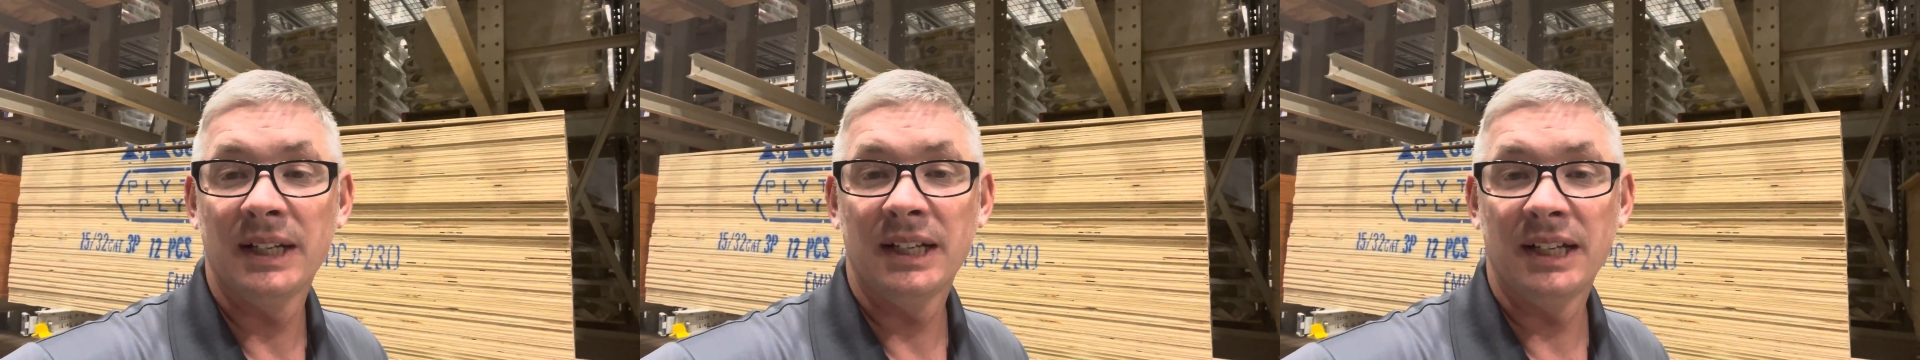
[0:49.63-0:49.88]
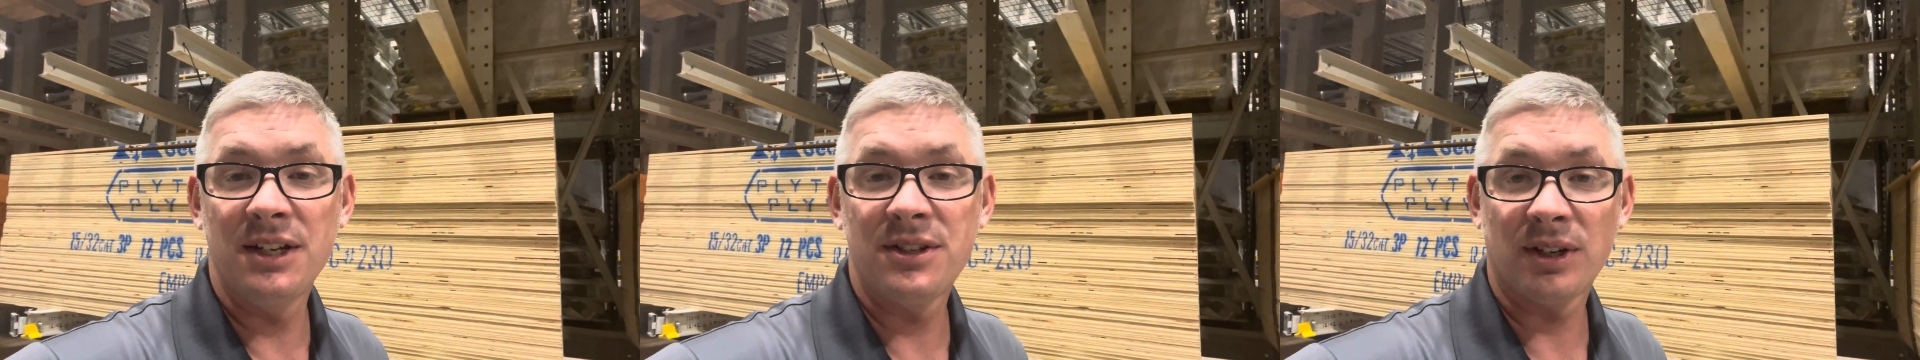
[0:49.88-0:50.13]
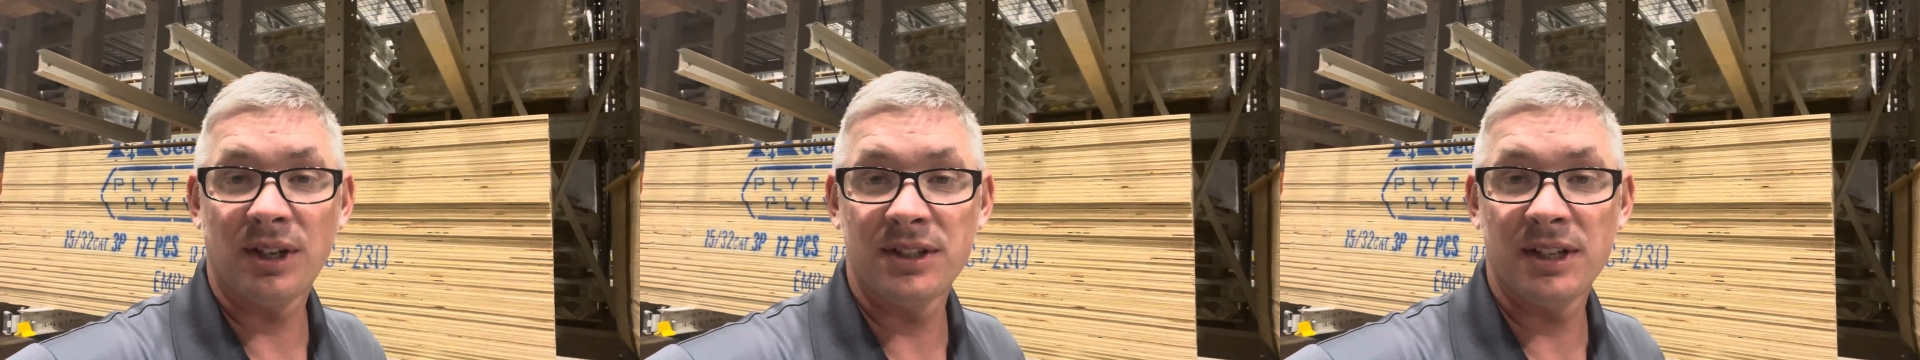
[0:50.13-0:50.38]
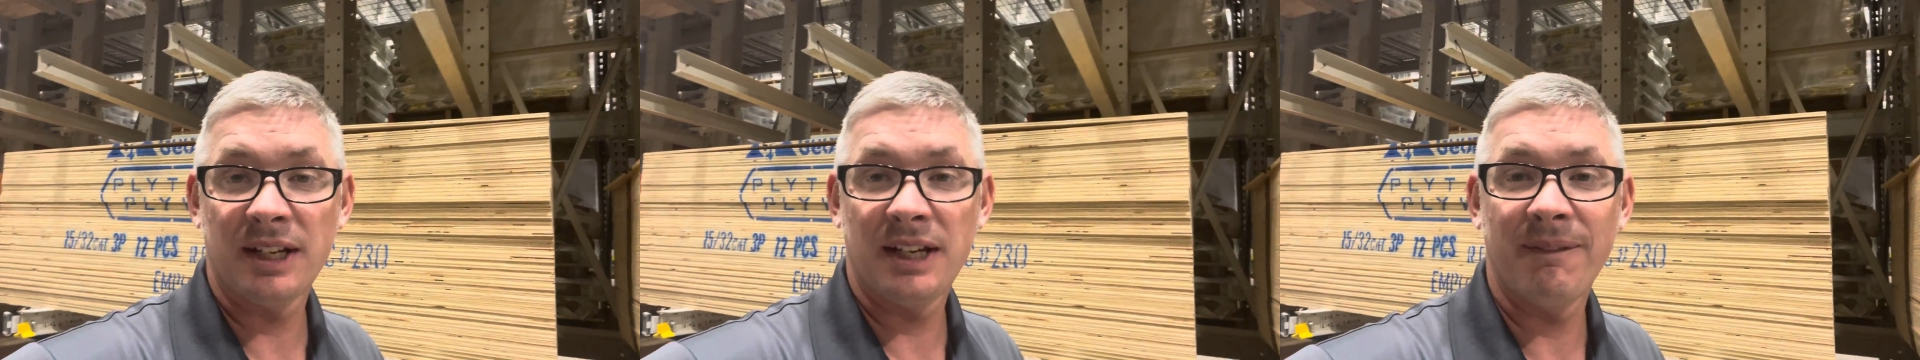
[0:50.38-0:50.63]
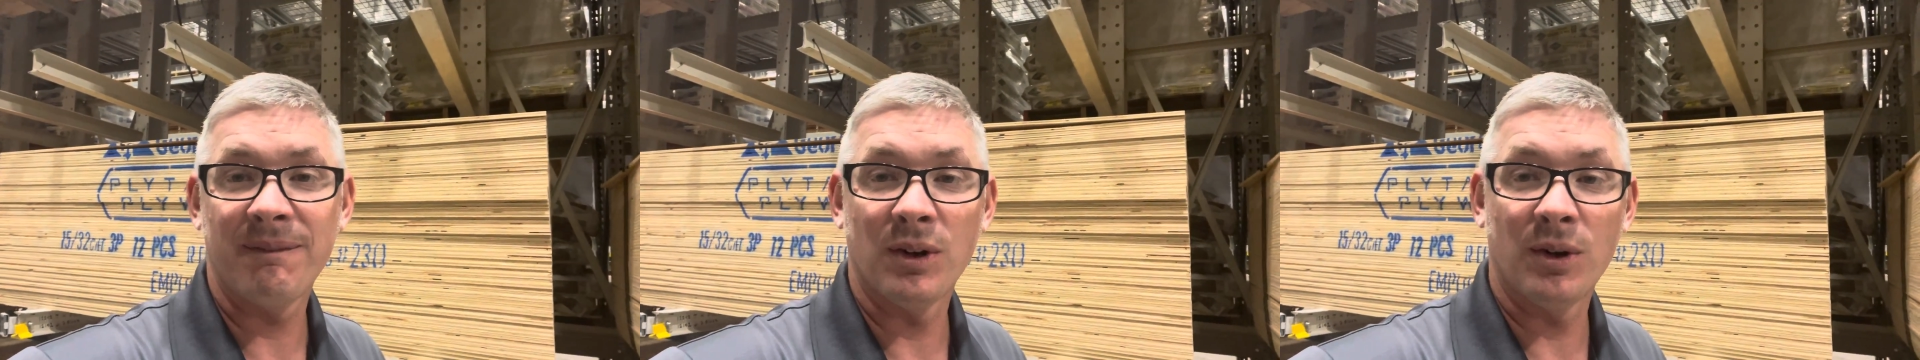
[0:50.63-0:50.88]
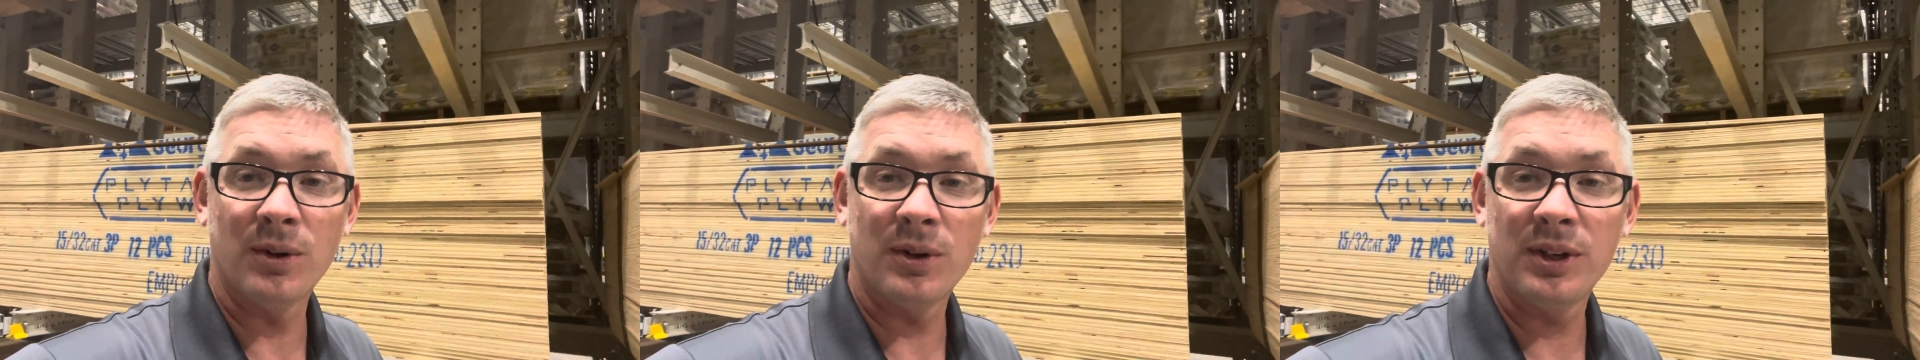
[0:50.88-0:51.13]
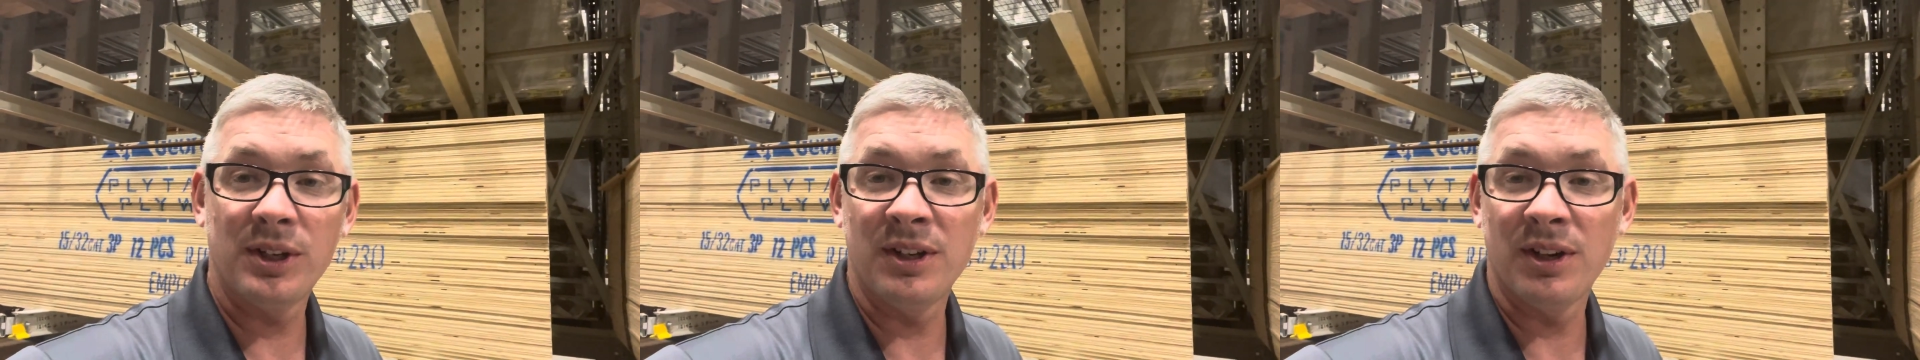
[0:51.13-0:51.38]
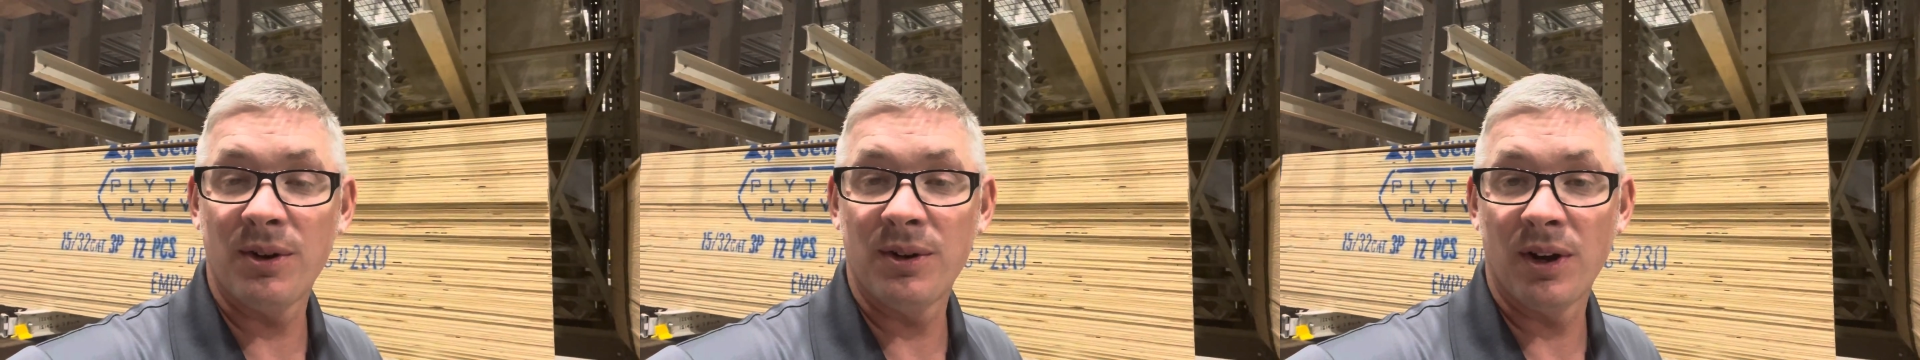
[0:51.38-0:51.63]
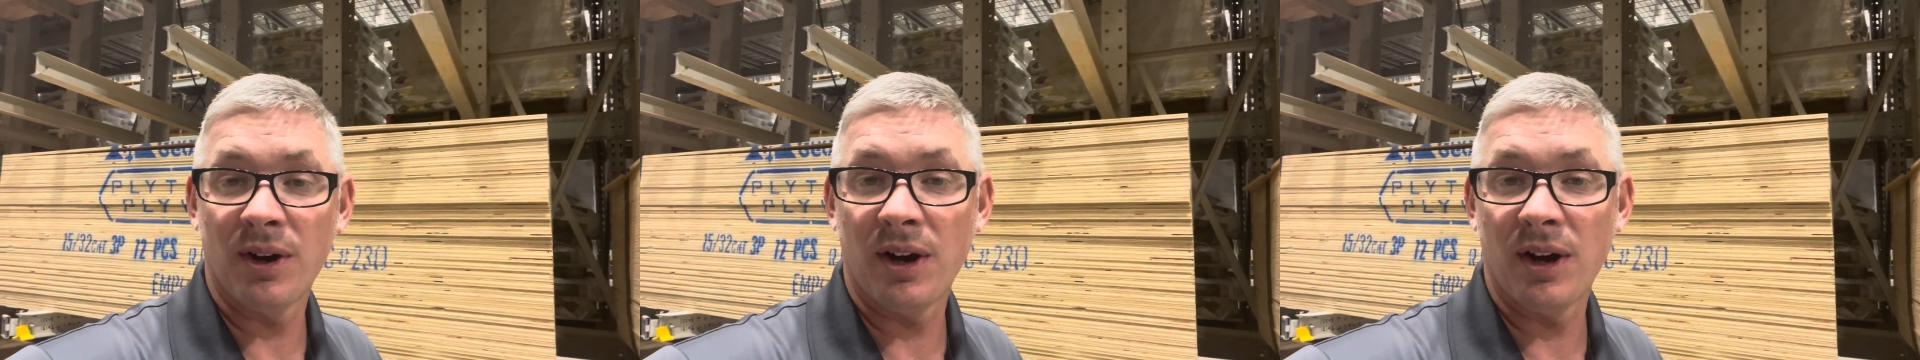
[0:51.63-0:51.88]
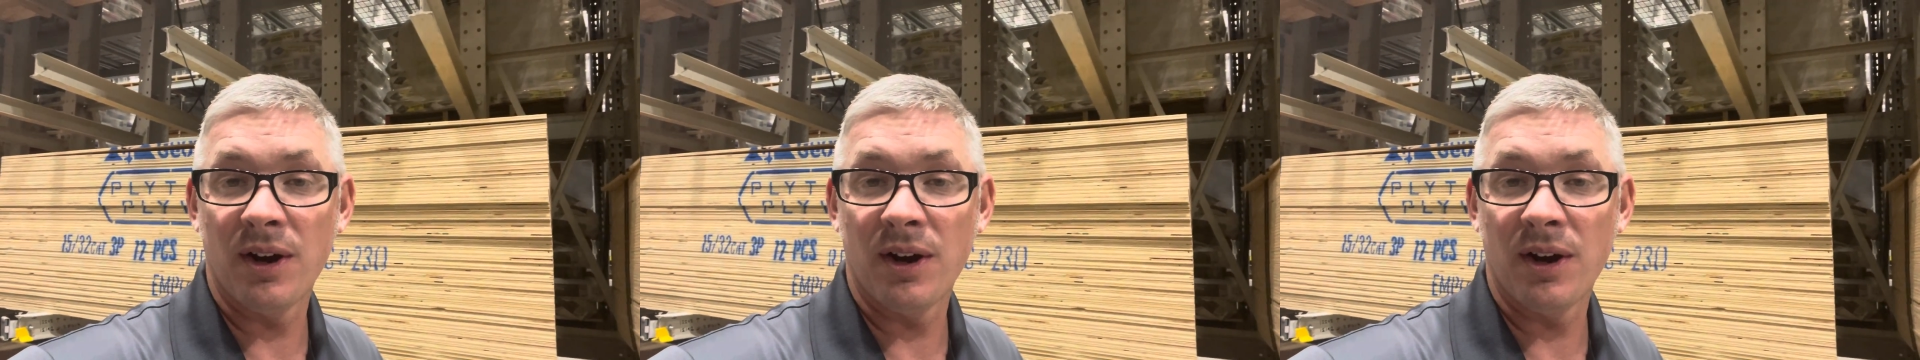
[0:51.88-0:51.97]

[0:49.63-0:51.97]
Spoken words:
Eastern Kentucky. Or you can go to